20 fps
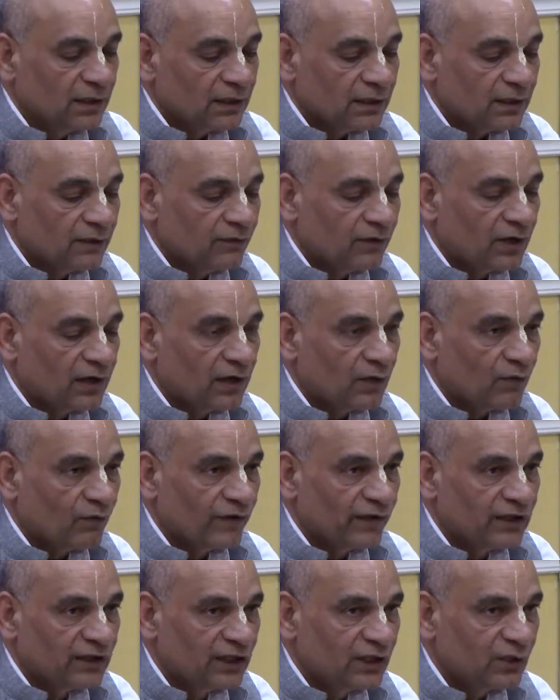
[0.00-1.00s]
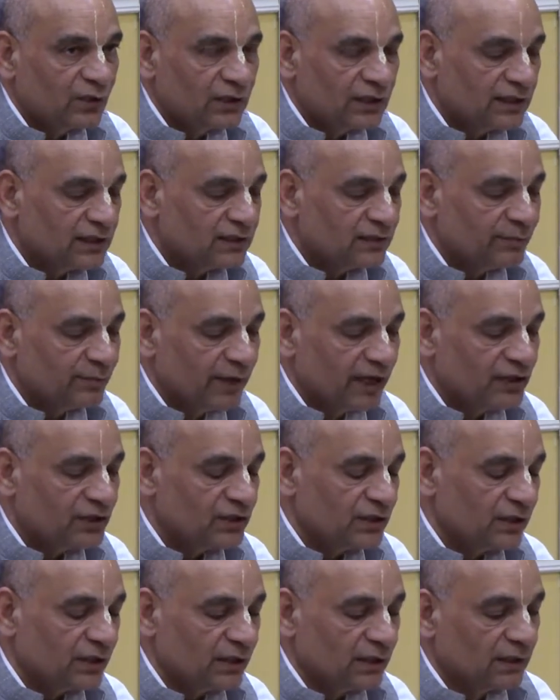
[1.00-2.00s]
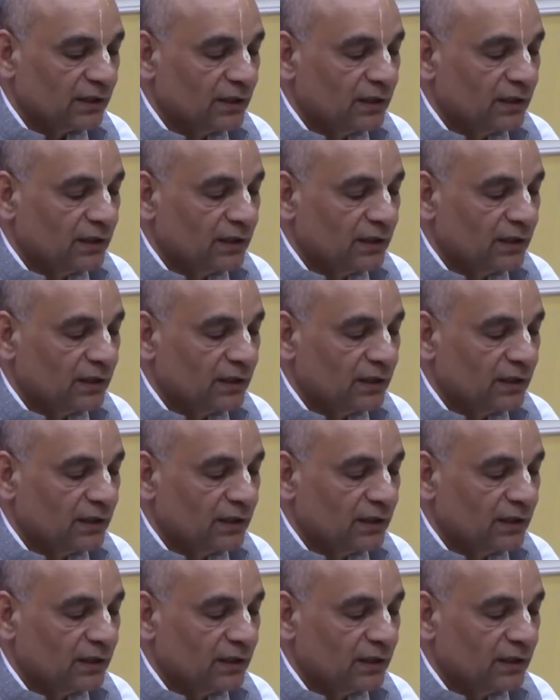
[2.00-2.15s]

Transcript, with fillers: the word Vidyut is mentioned.